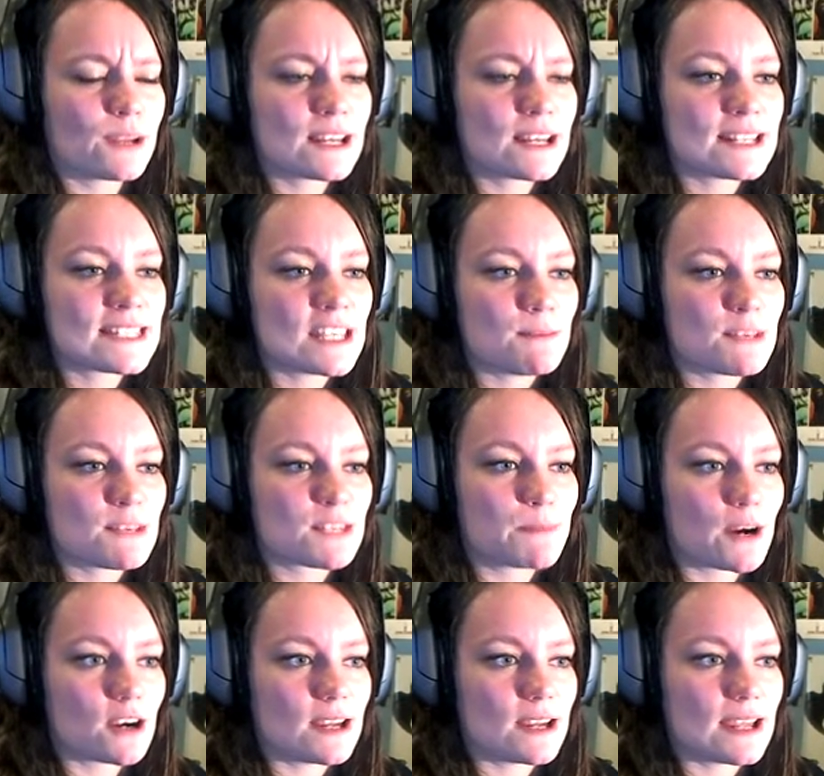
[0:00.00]
we gonna see
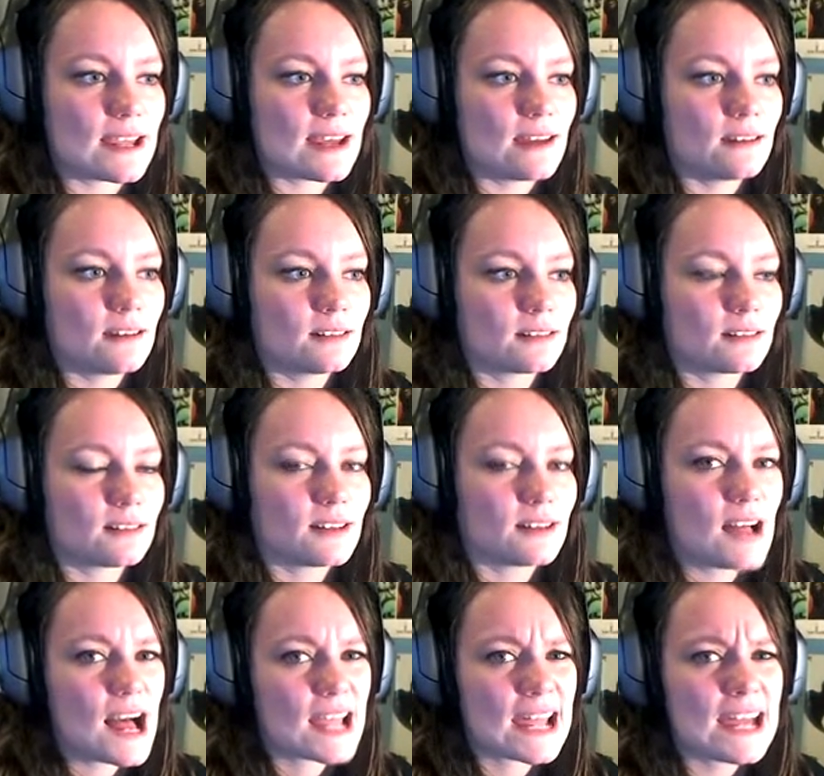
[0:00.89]
Miss Barney again?
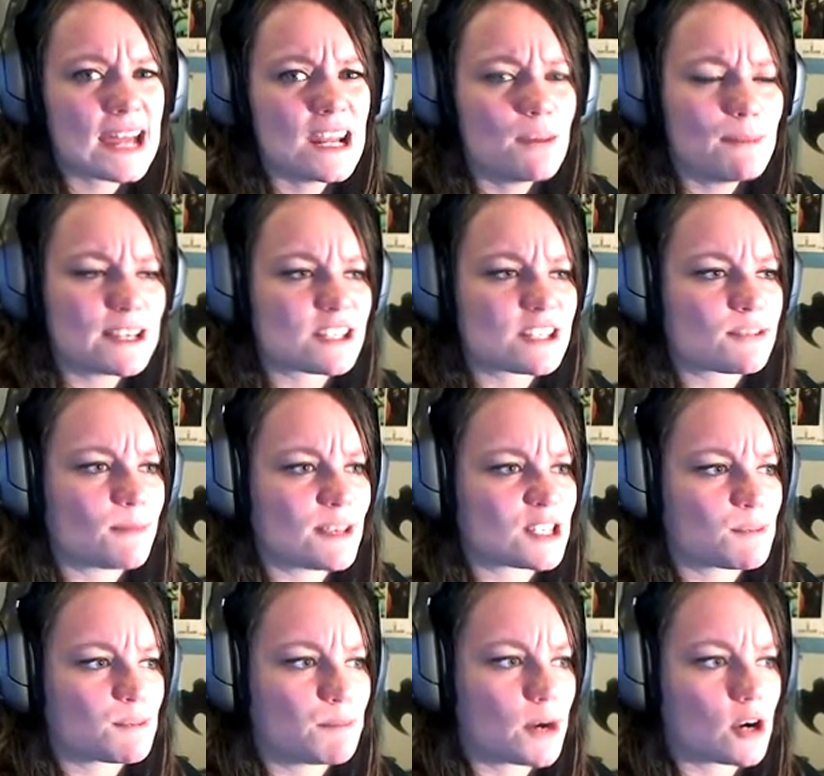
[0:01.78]
I kinda
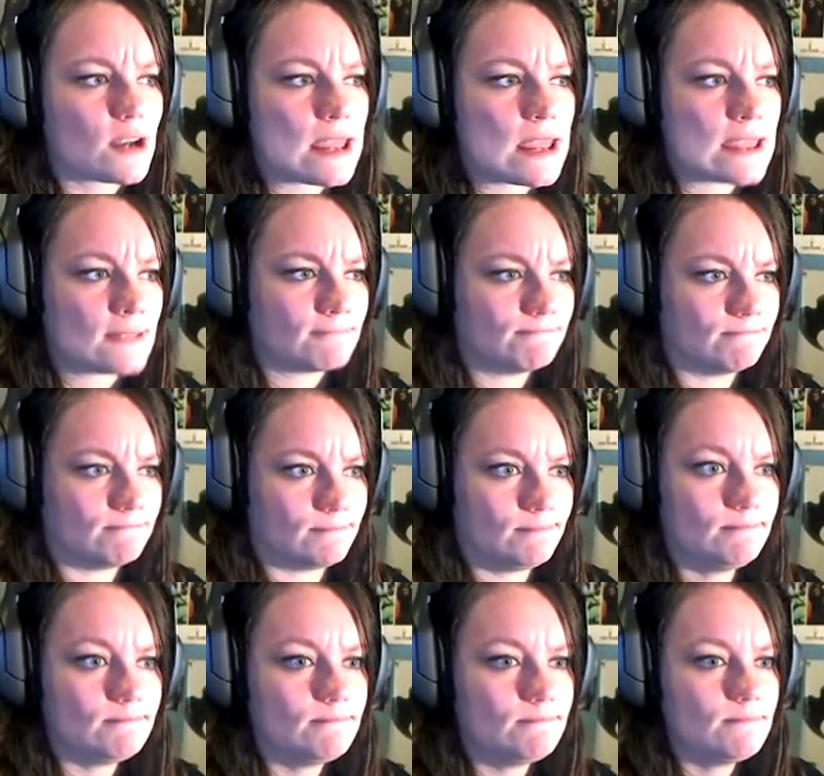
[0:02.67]

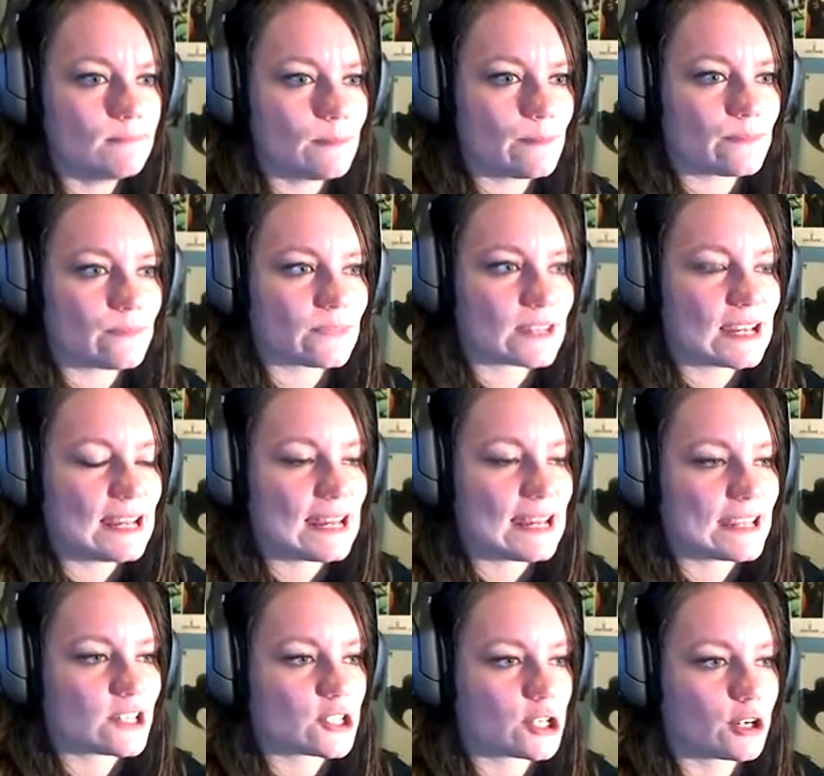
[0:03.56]
miss Miss Barney. I
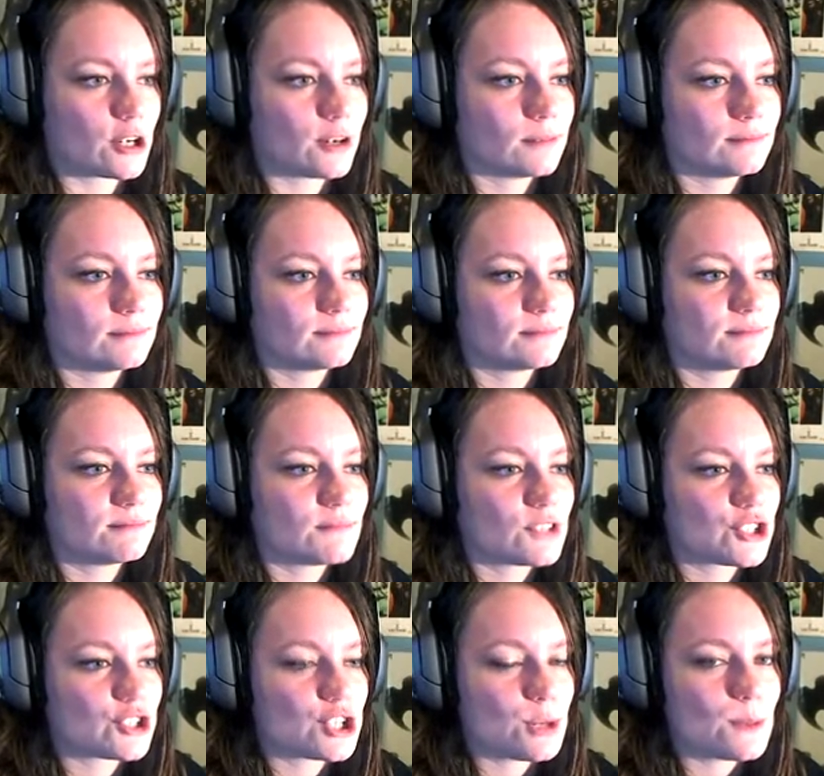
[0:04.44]
liked her.
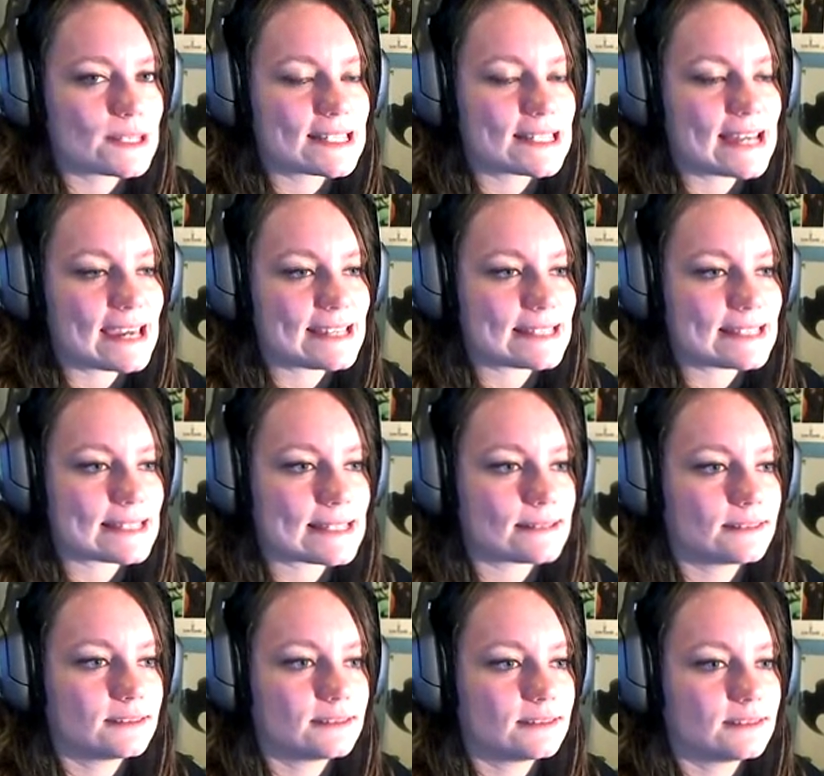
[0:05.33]
She was
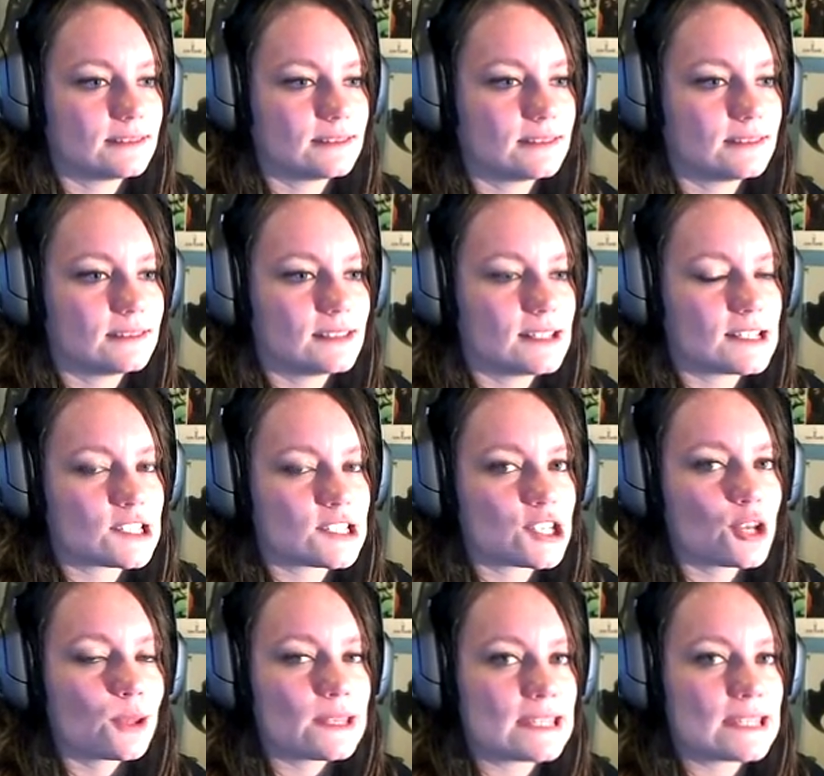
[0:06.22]
nice.
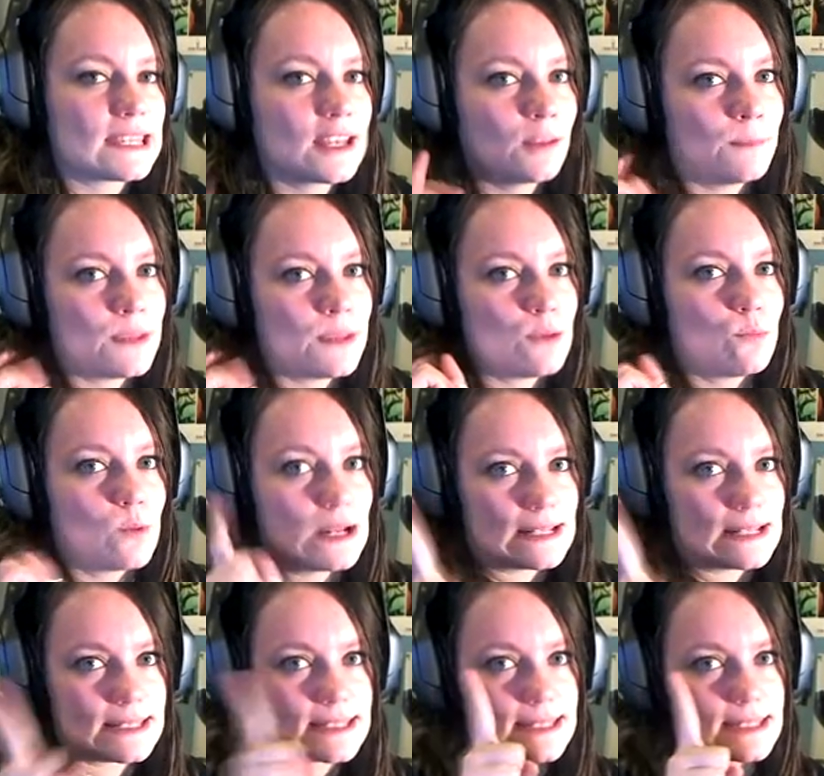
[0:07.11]
She only killed me
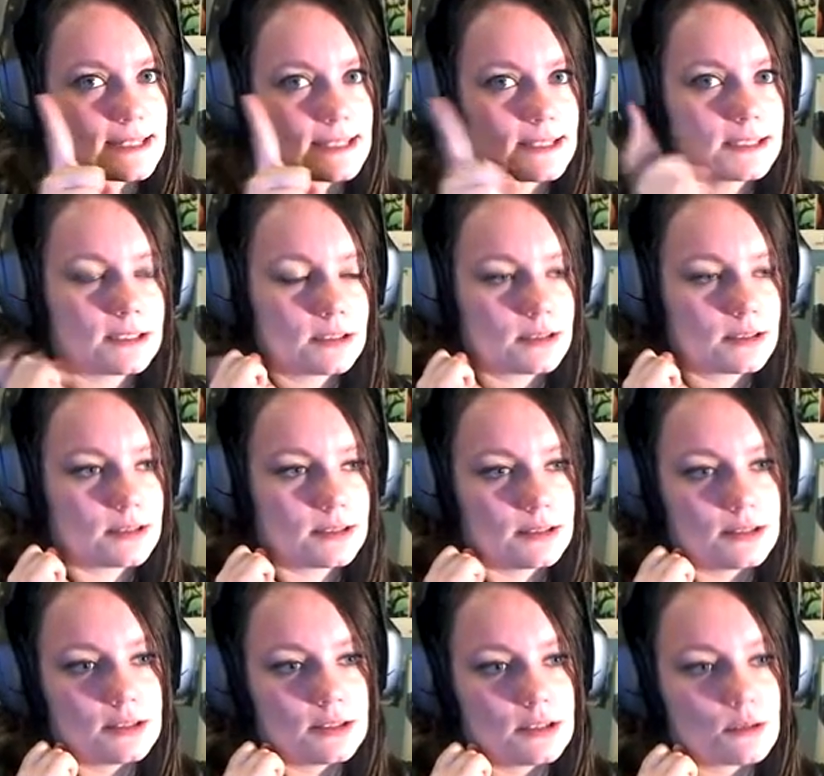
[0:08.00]
once.
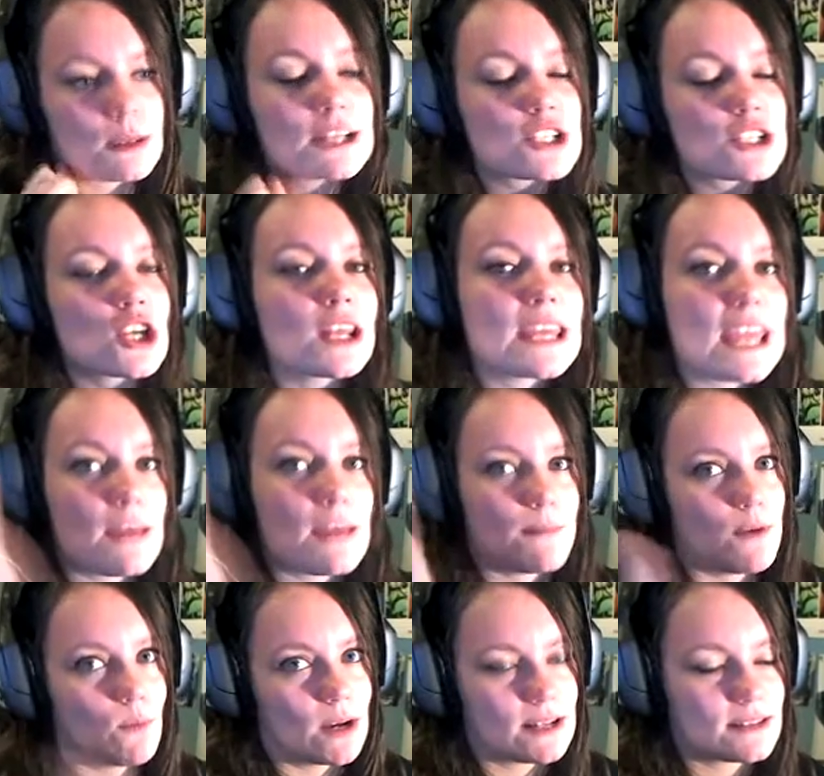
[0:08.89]
Well, she only
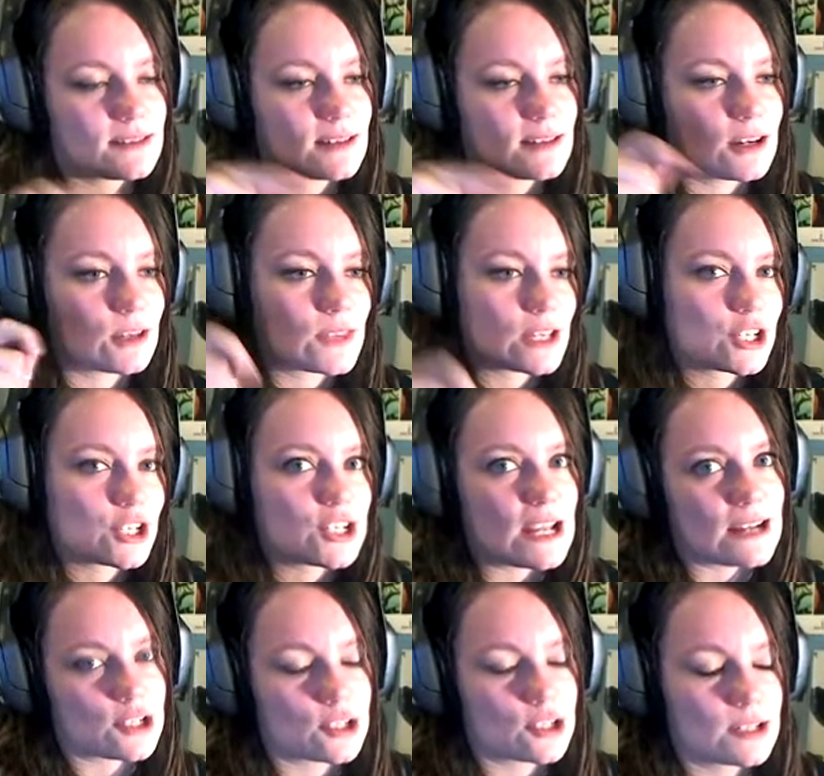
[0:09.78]
hit me once. I don't think
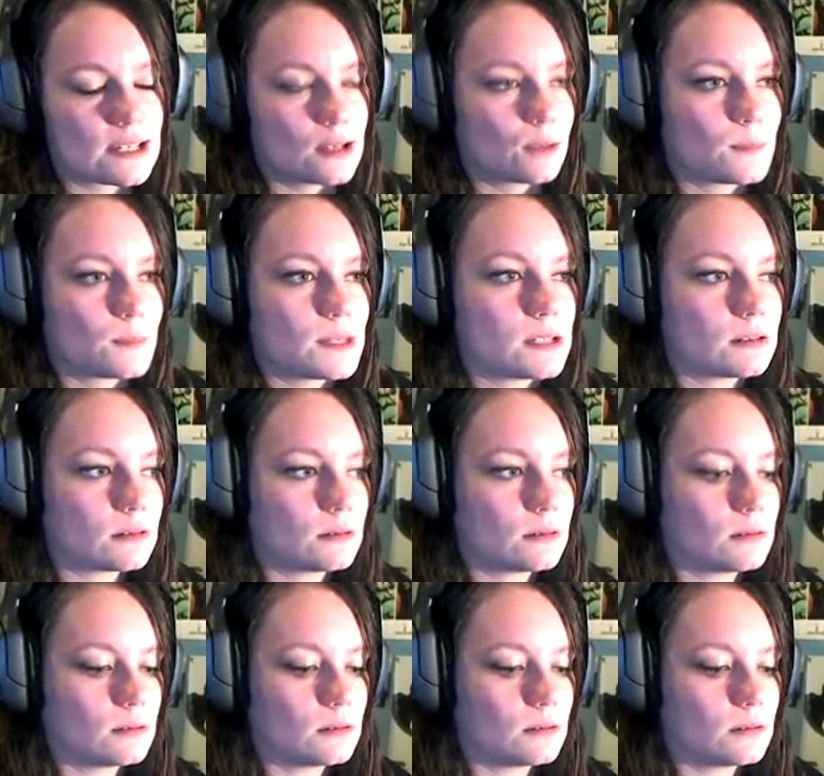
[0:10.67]
she actually killed me.